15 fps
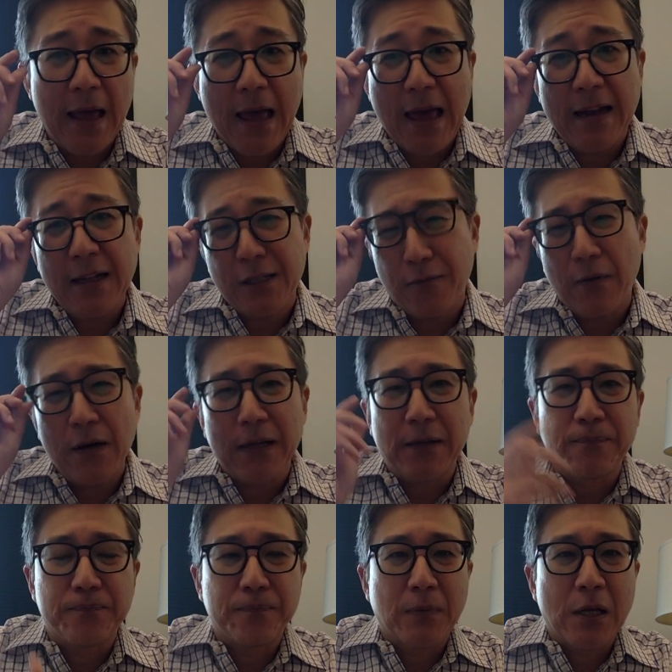And it's funny
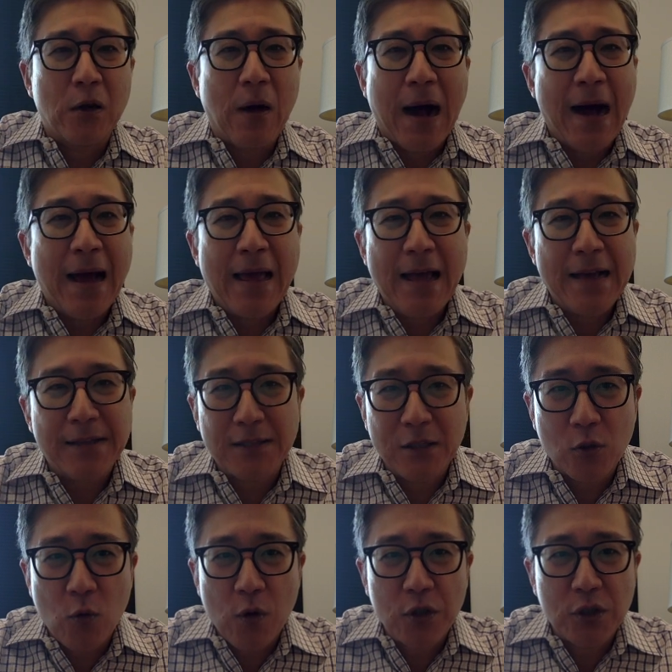you know, I asked this
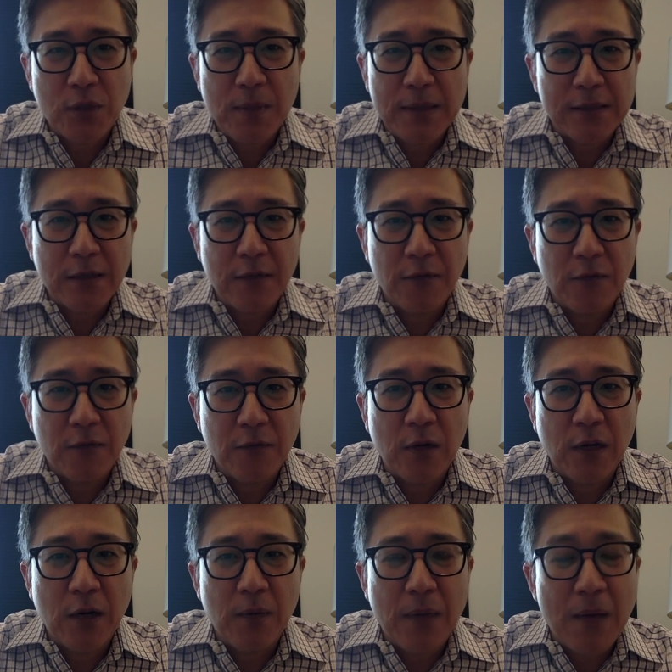question myself
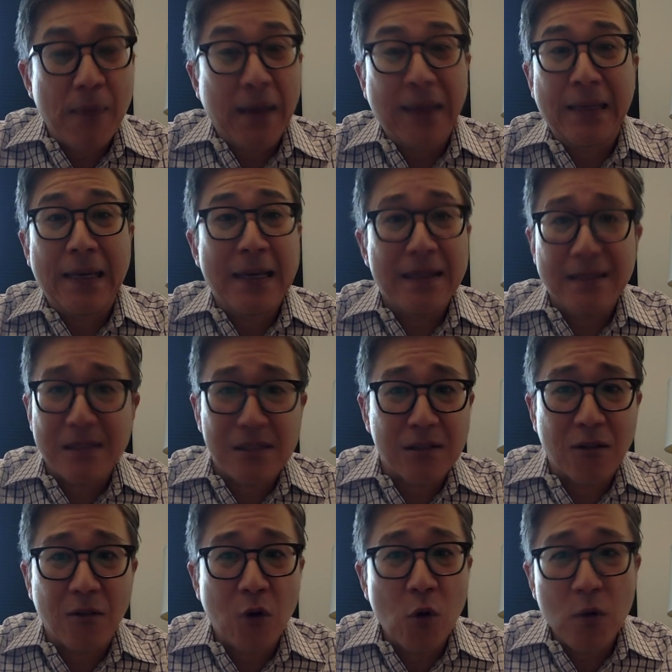growing up, and my kids
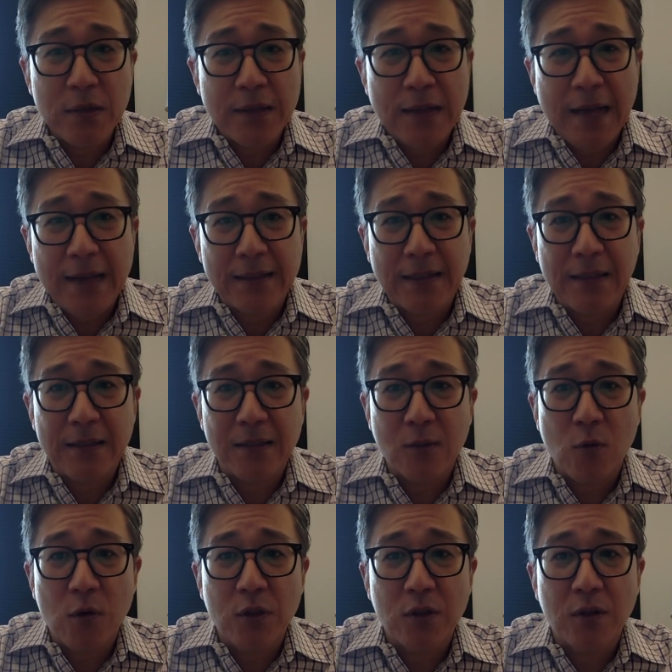are always asking this
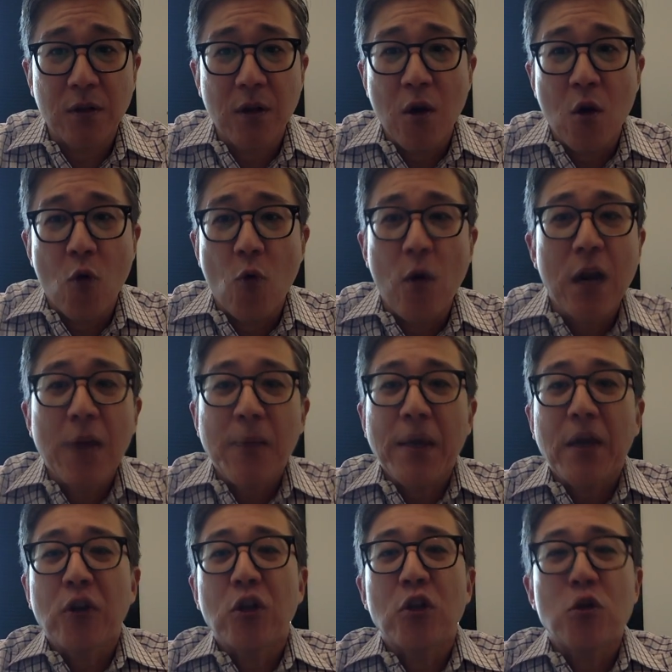question when am I
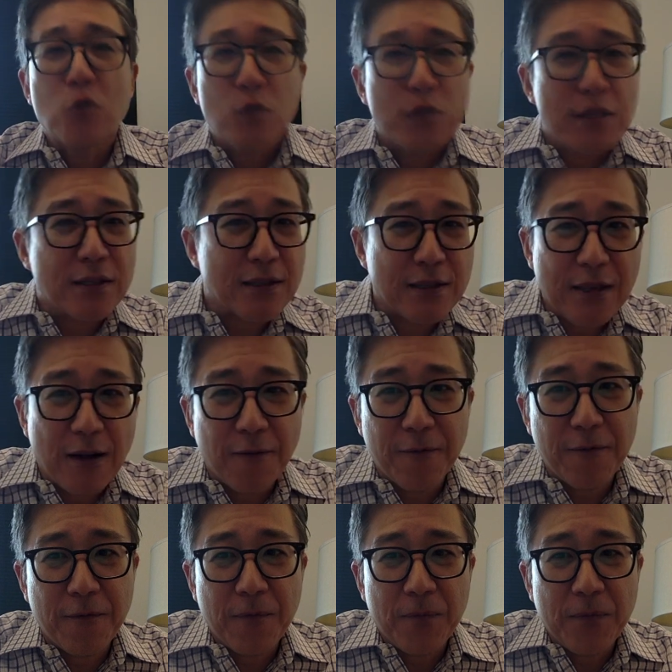going to use this
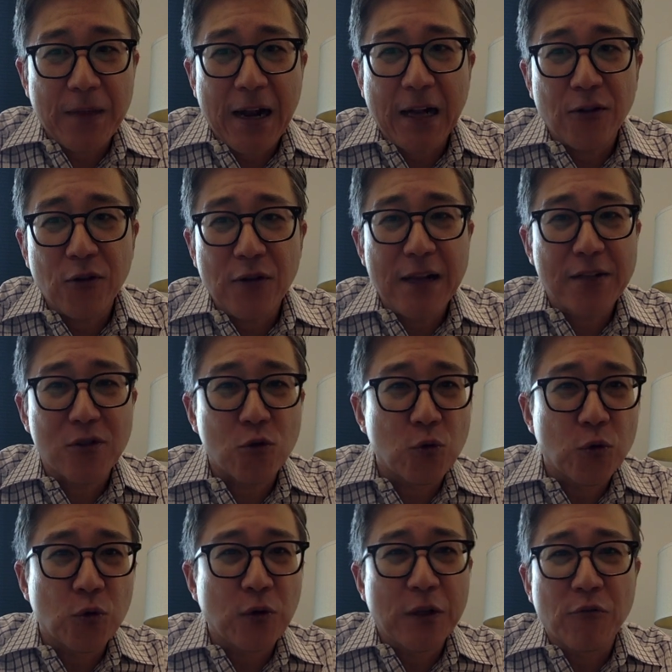stuff that I learn at
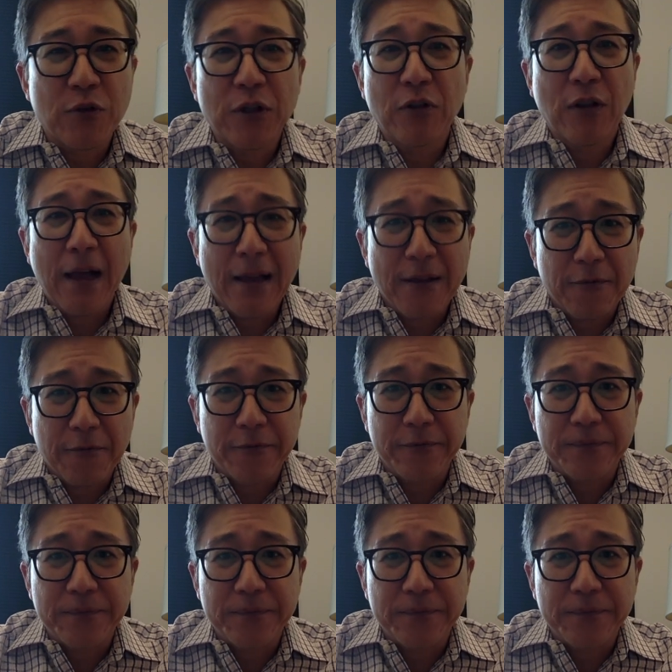school in real life?